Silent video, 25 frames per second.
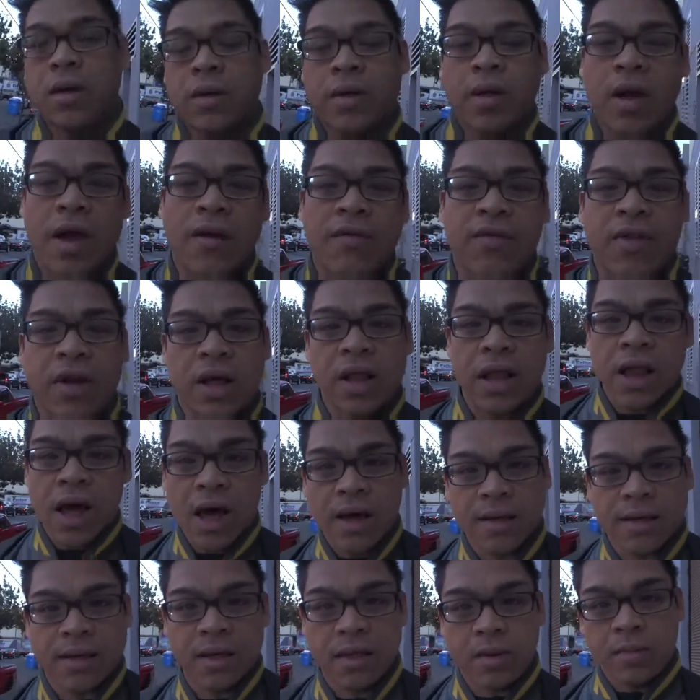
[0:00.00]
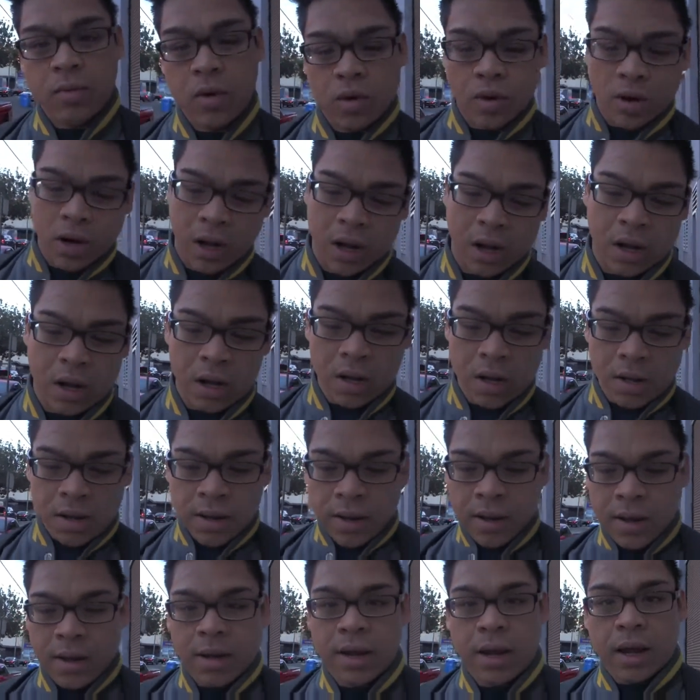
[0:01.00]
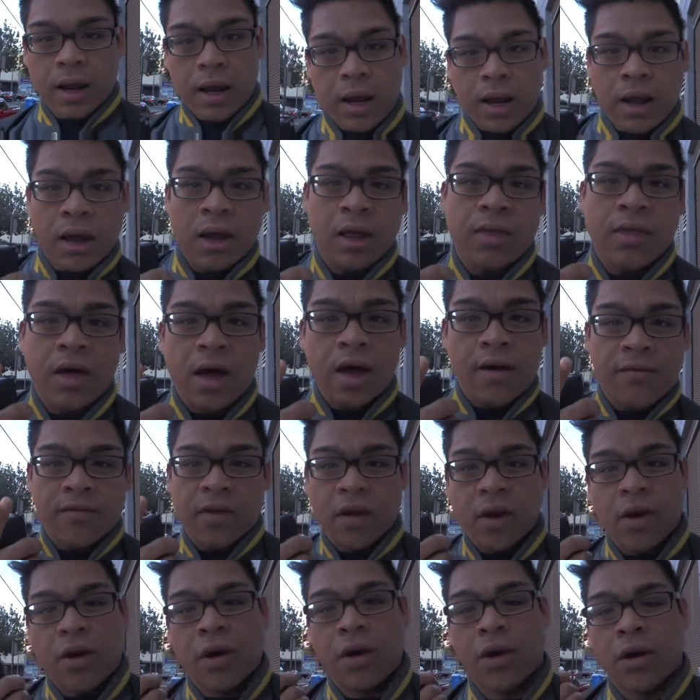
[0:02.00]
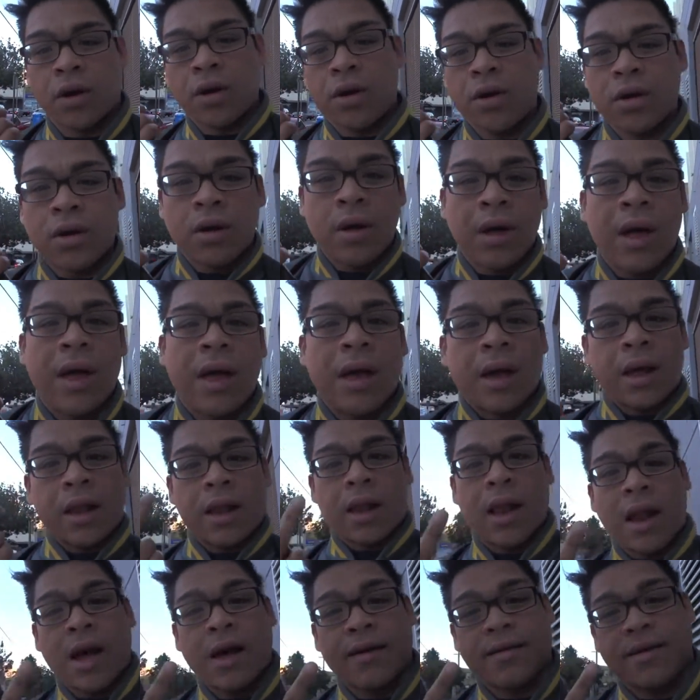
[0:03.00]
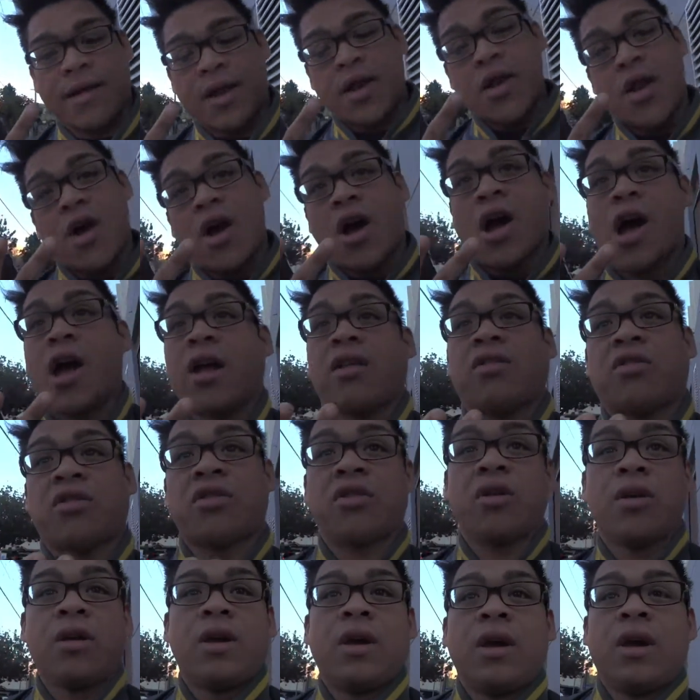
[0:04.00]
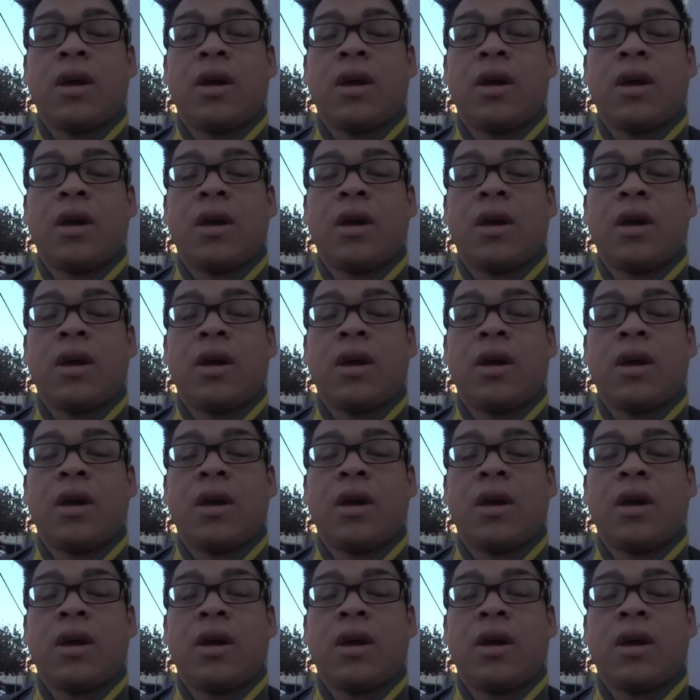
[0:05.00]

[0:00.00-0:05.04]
So I have the class in the morning, cleaning in the afternoon, class at night.